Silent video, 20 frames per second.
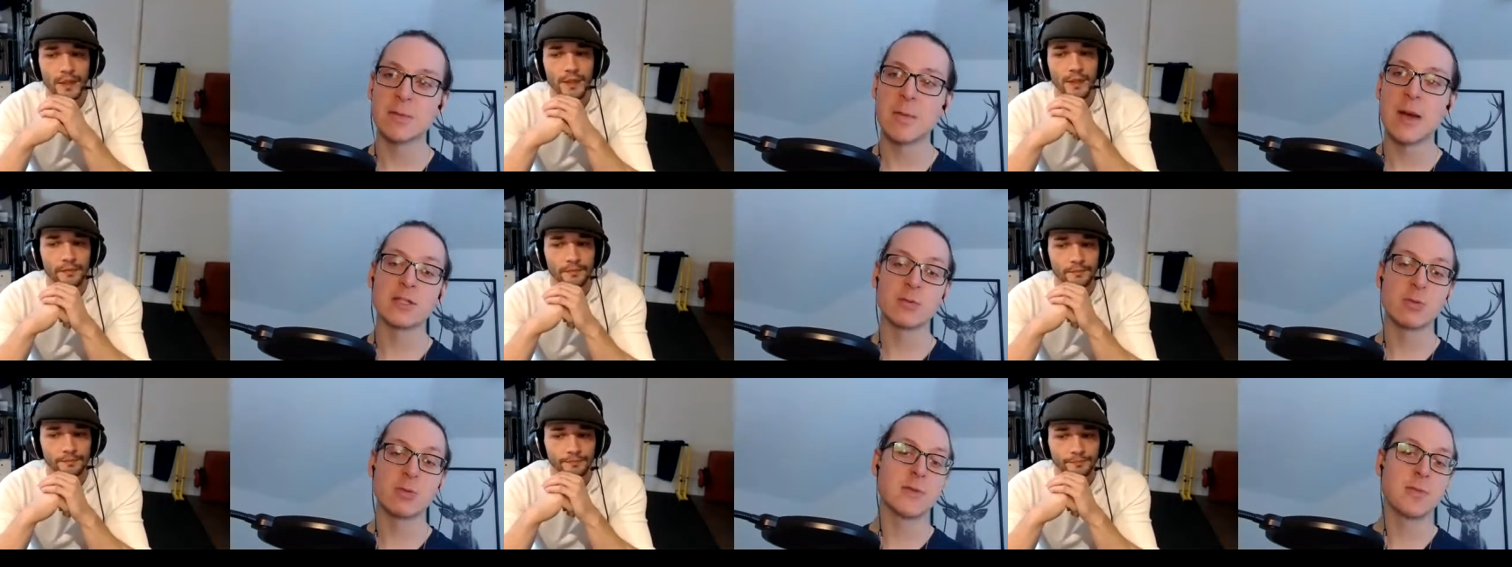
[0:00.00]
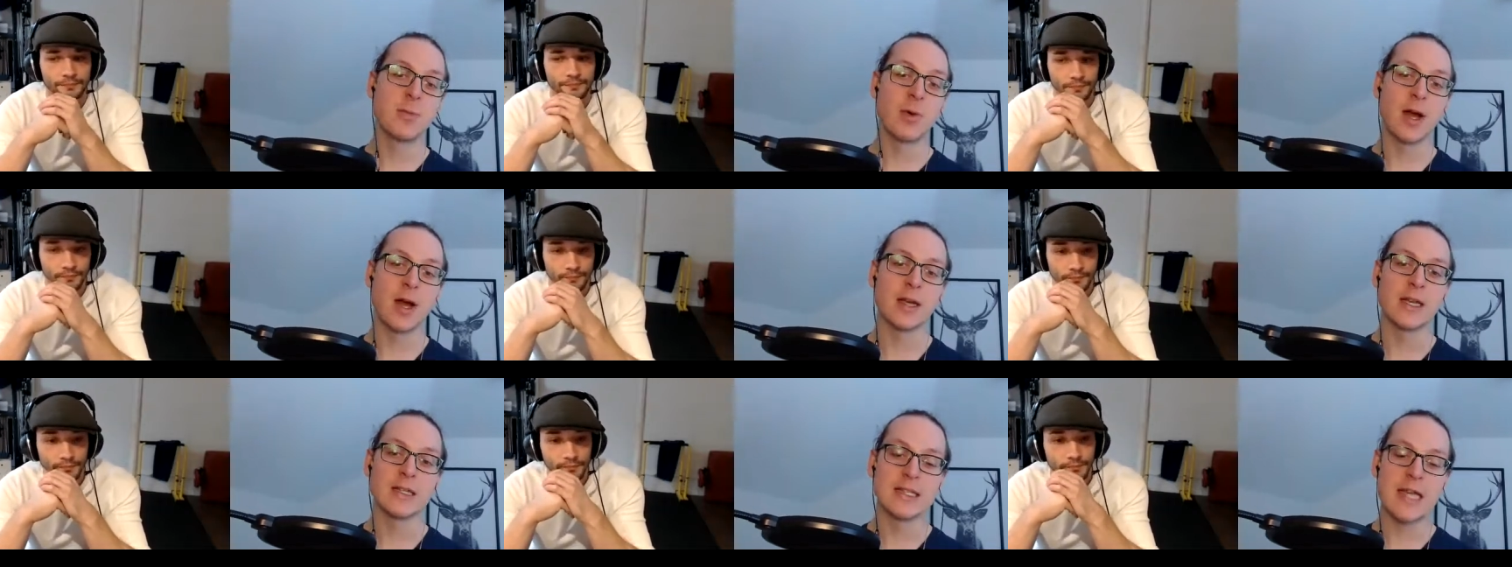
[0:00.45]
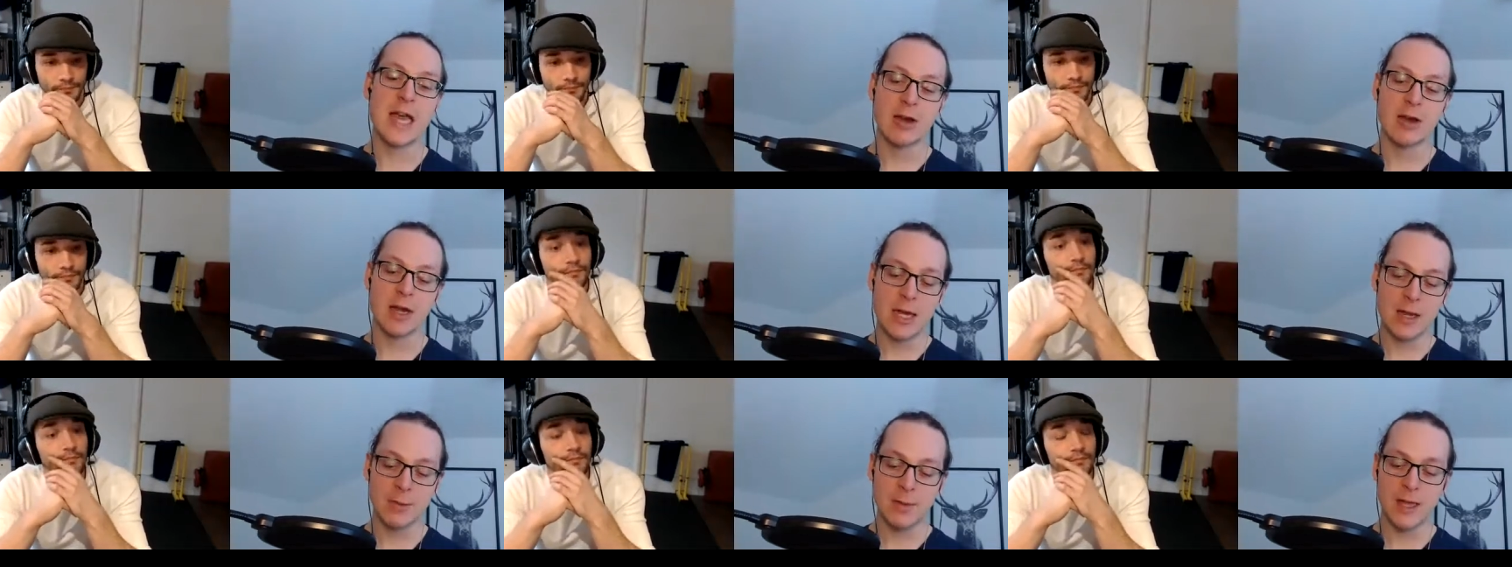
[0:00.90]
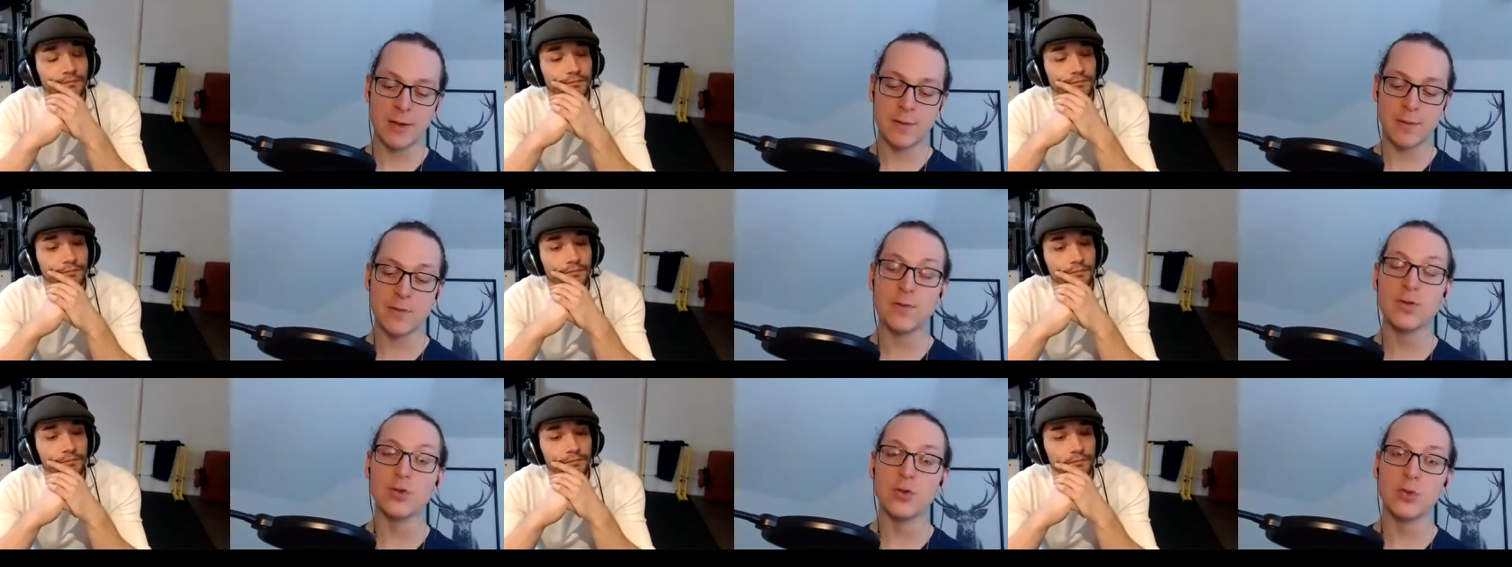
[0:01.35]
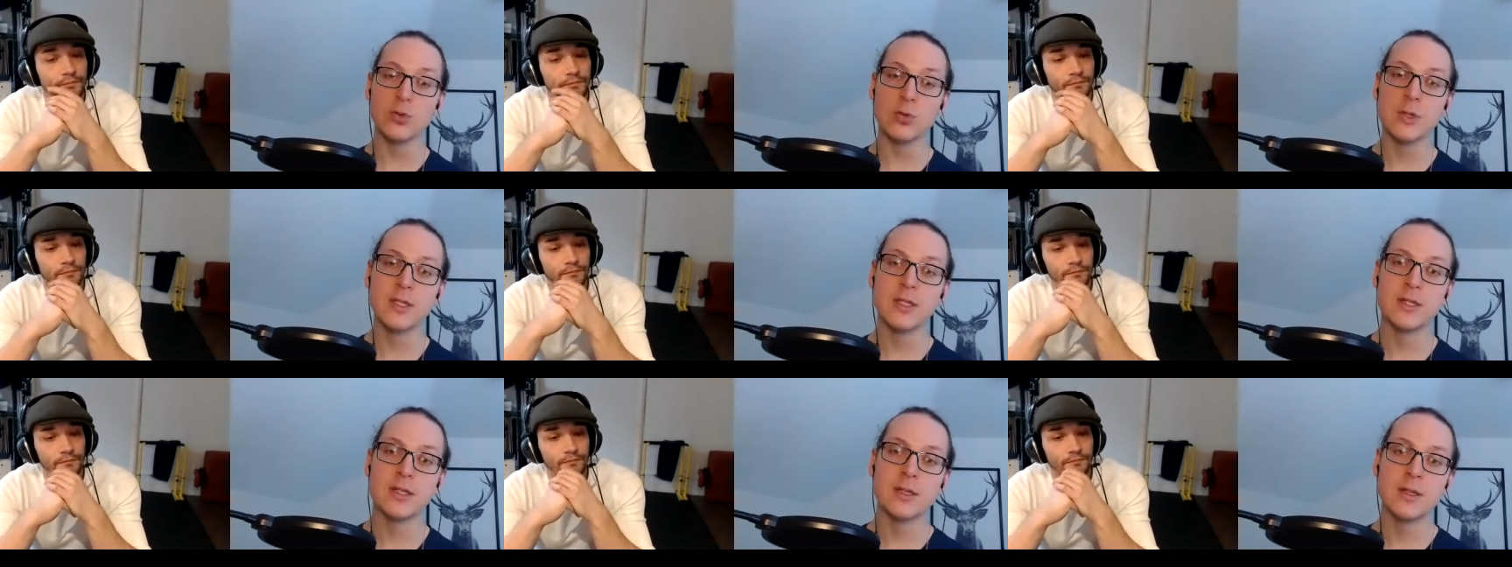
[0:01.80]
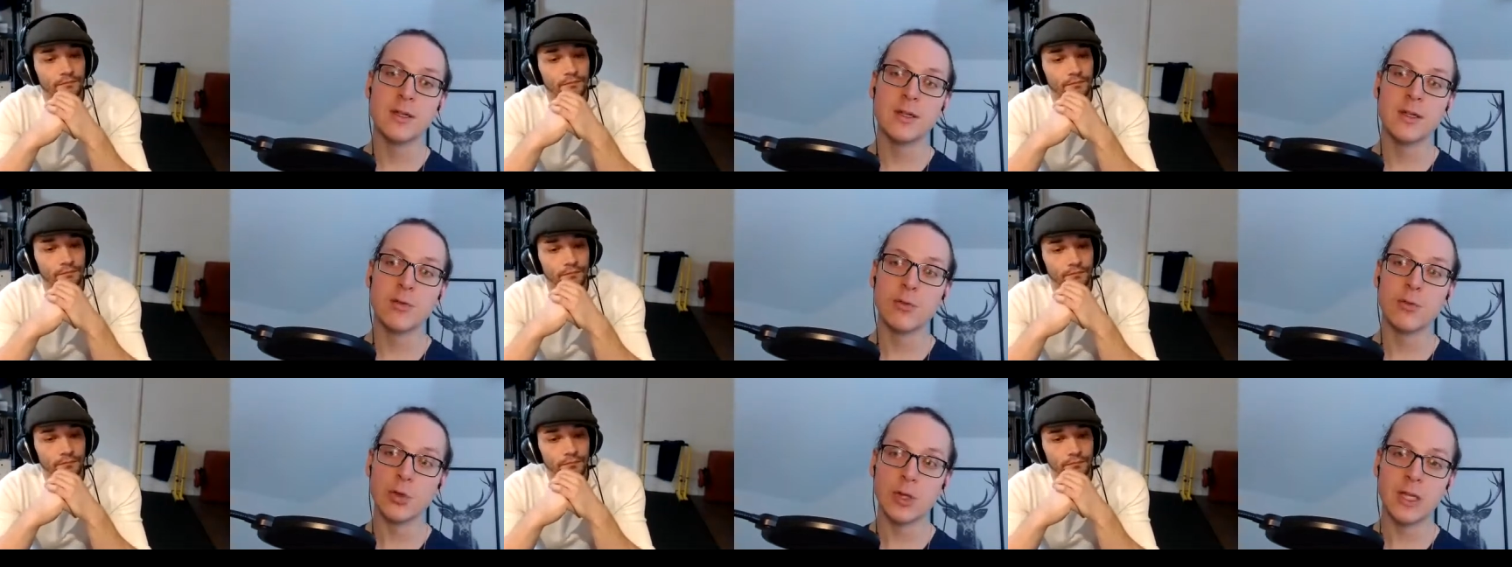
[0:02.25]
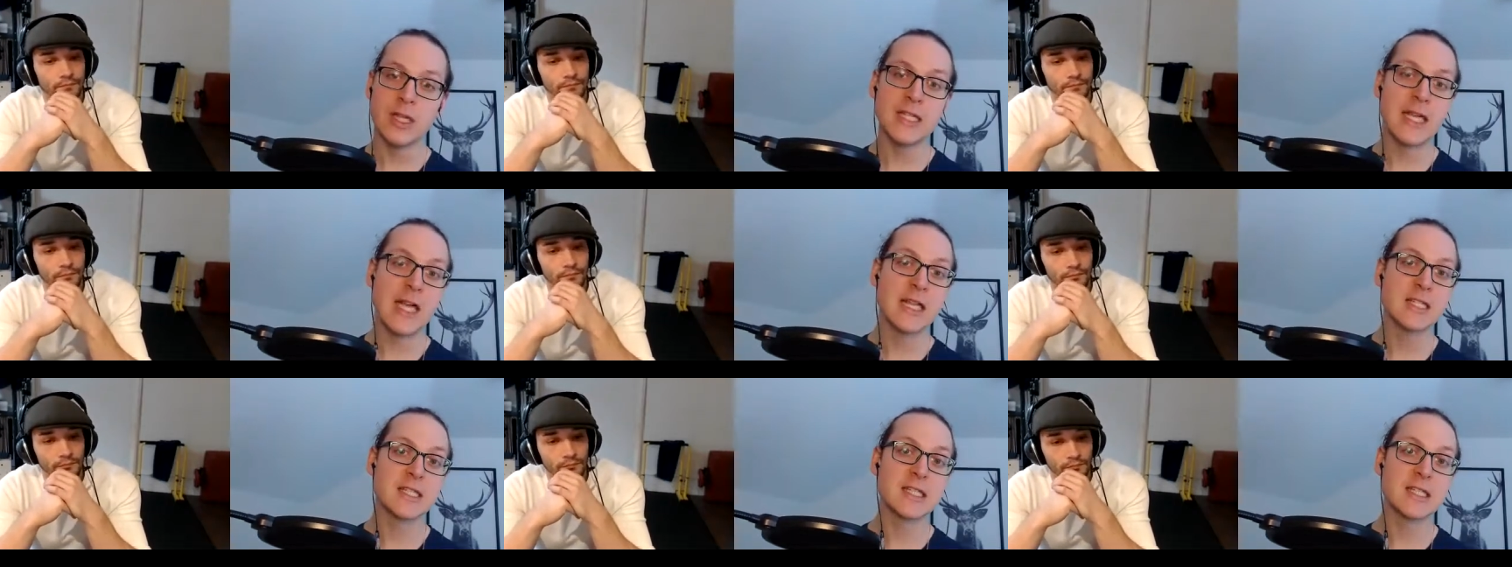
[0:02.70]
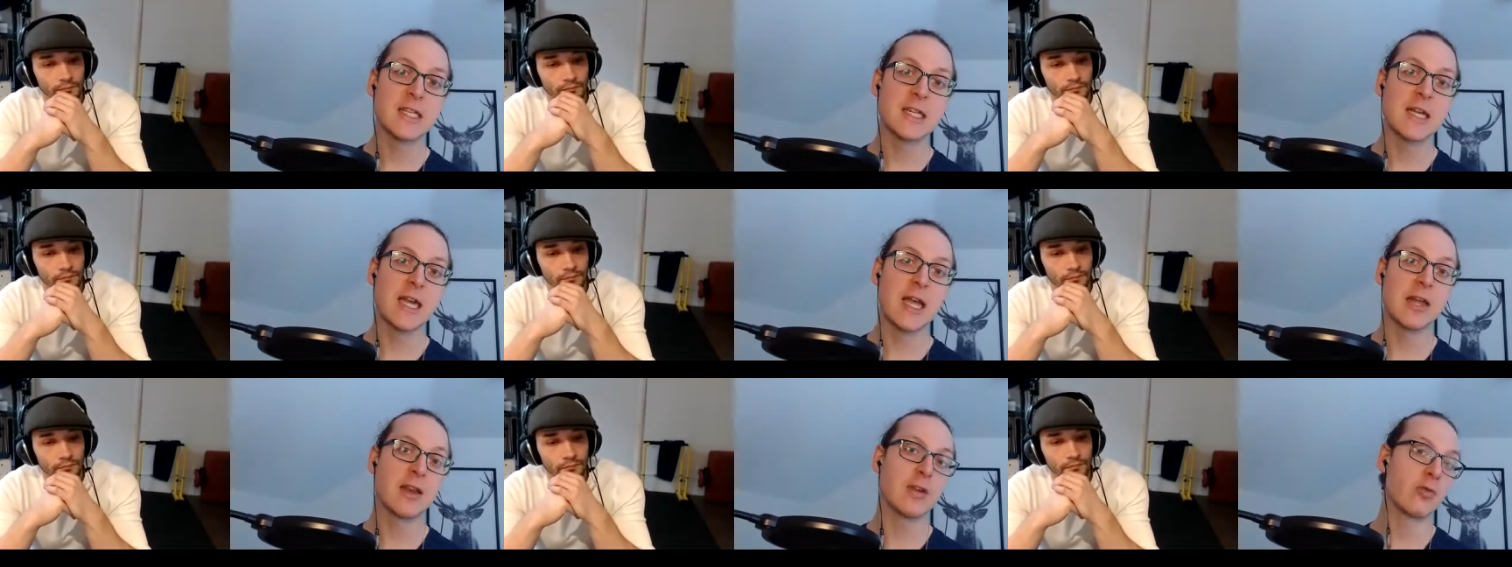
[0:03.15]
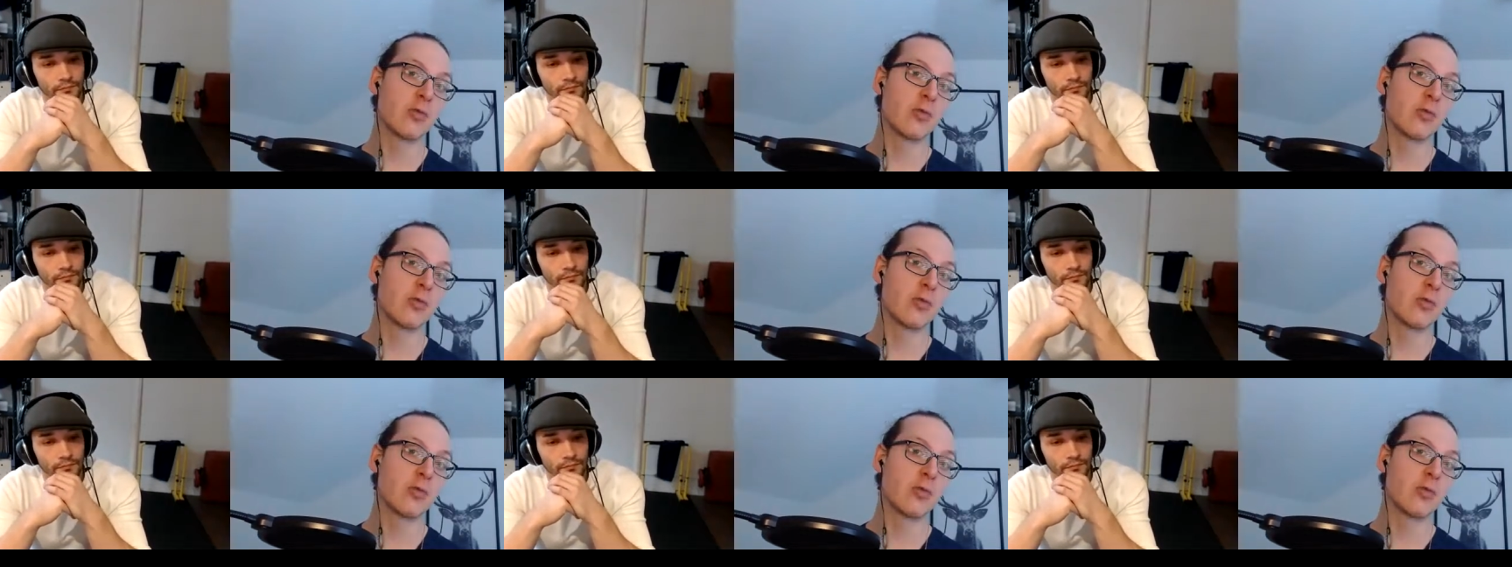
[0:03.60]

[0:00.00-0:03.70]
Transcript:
Speaker 1: my sweet spot is how can I make food really tasty and